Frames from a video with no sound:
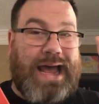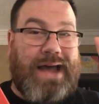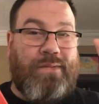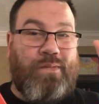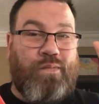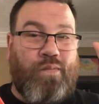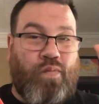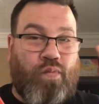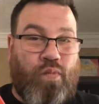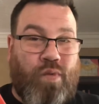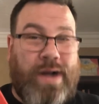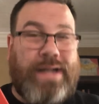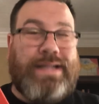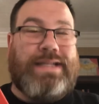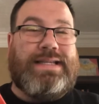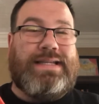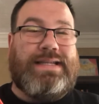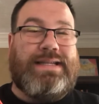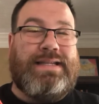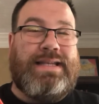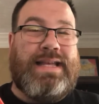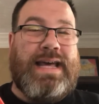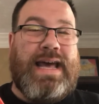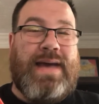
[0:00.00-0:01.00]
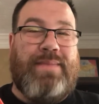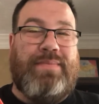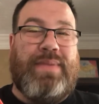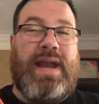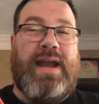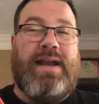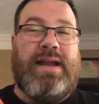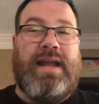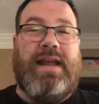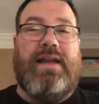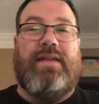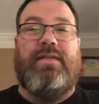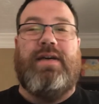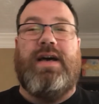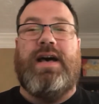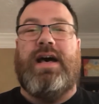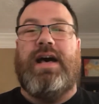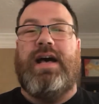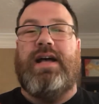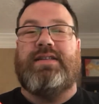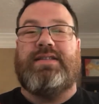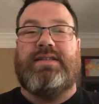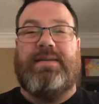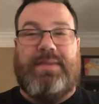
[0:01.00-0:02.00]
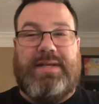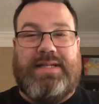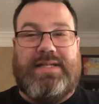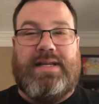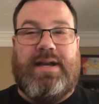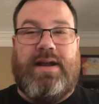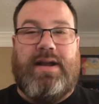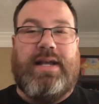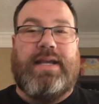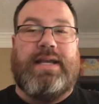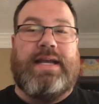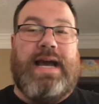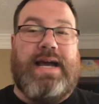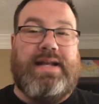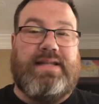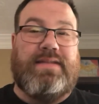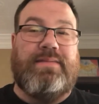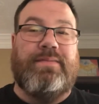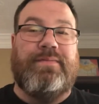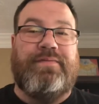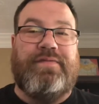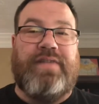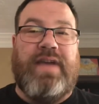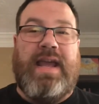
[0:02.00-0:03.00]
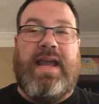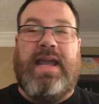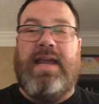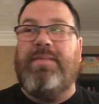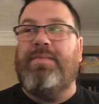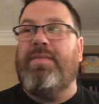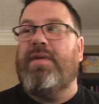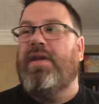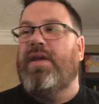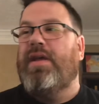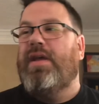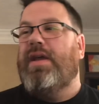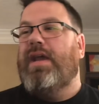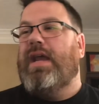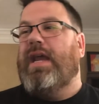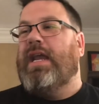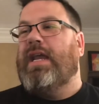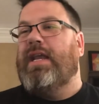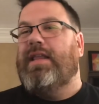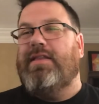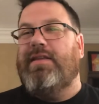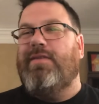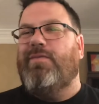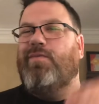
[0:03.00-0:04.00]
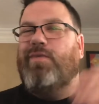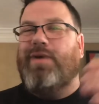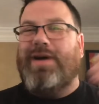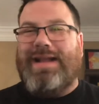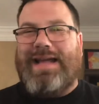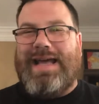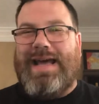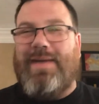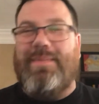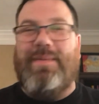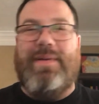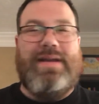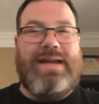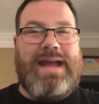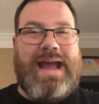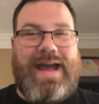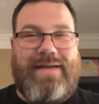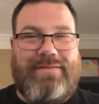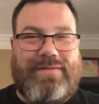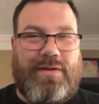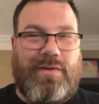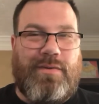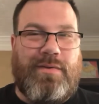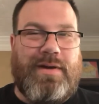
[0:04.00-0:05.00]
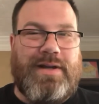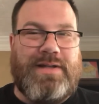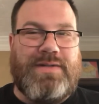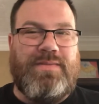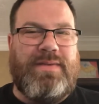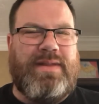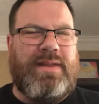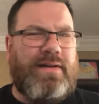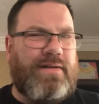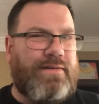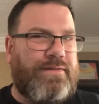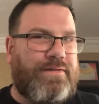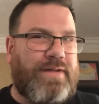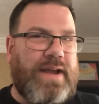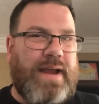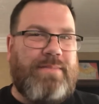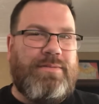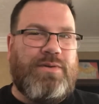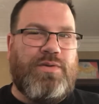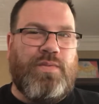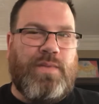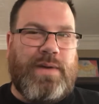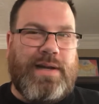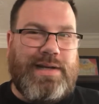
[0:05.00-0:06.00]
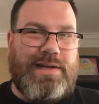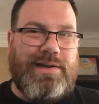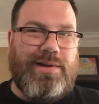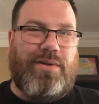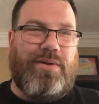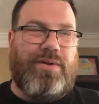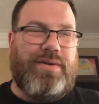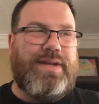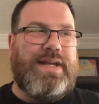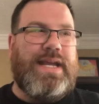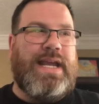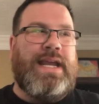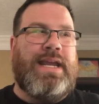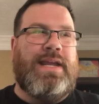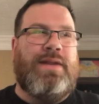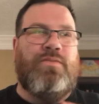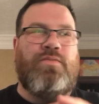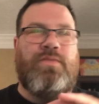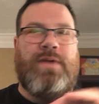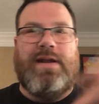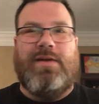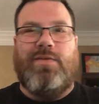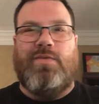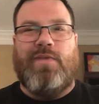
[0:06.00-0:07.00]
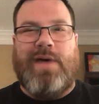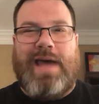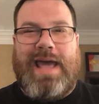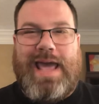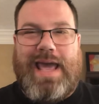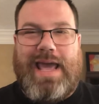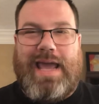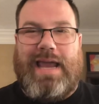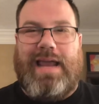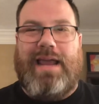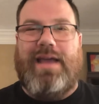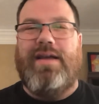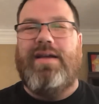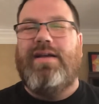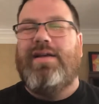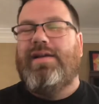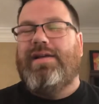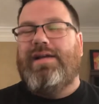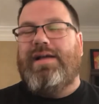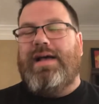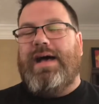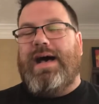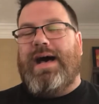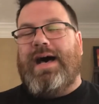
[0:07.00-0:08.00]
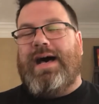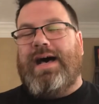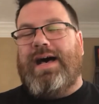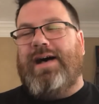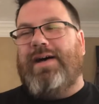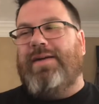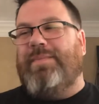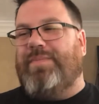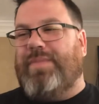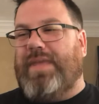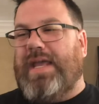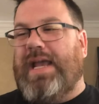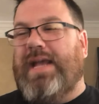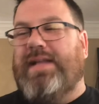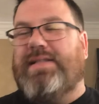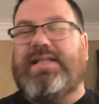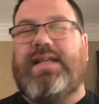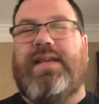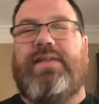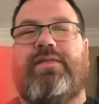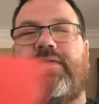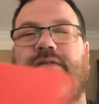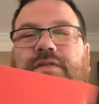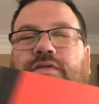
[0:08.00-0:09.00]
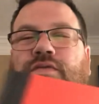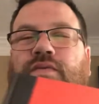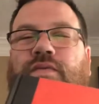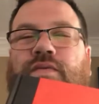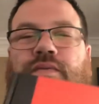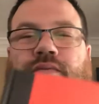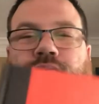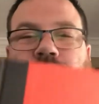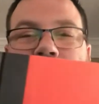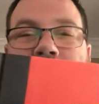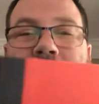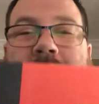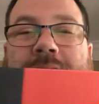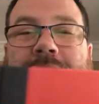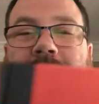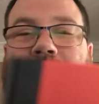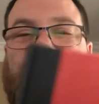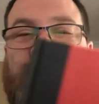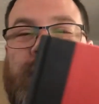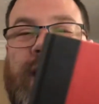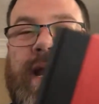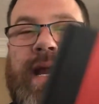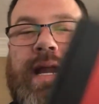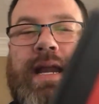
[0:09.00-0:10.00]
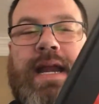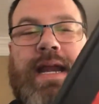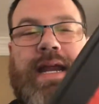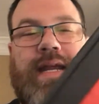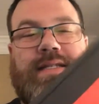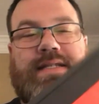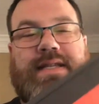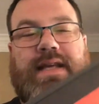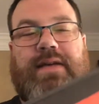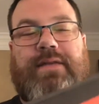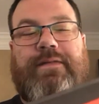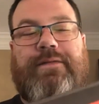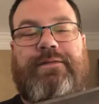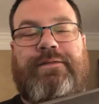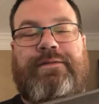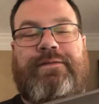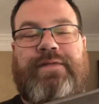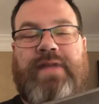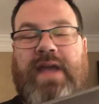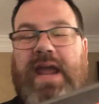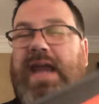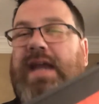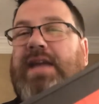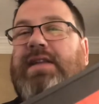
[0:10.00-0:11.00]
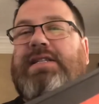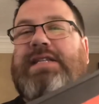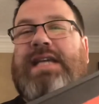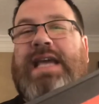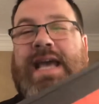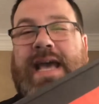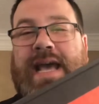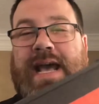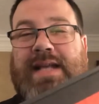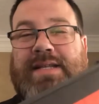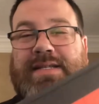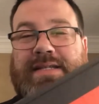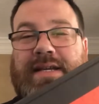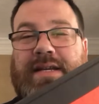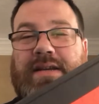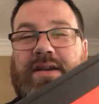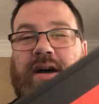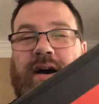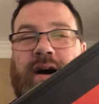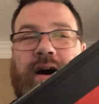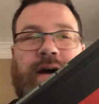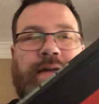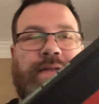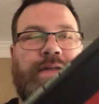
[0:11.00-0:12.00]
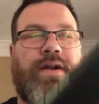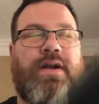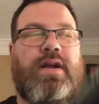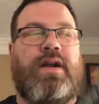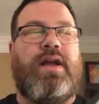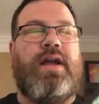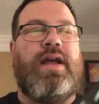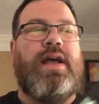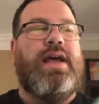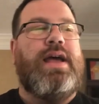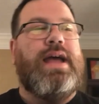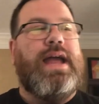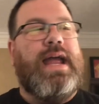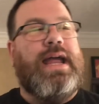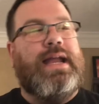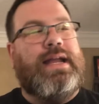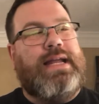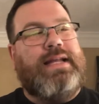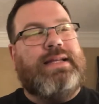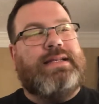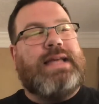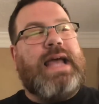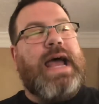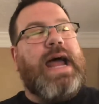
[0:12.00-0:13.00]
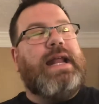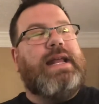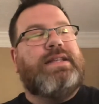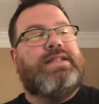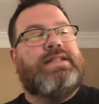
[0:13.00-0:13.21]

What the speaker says: once that band hit Semisonic, got some fame, and then what happened afterwards when their fame dwindled and went away. It's a great read. He is a fantastic author, and he's got his